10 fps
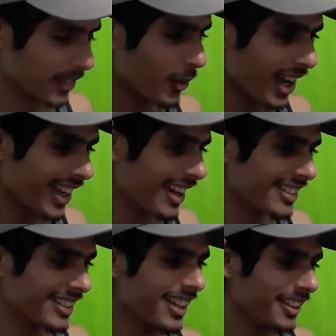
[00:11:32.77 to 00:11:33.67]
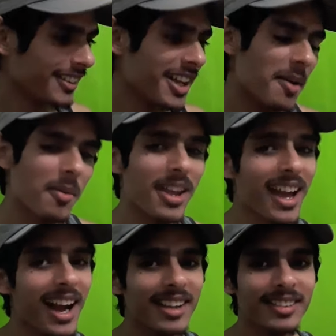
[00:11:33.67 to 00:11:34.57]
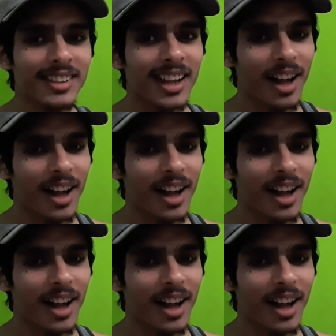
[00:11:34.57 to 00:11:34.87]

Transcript: What can I say? Well, yeah, guys,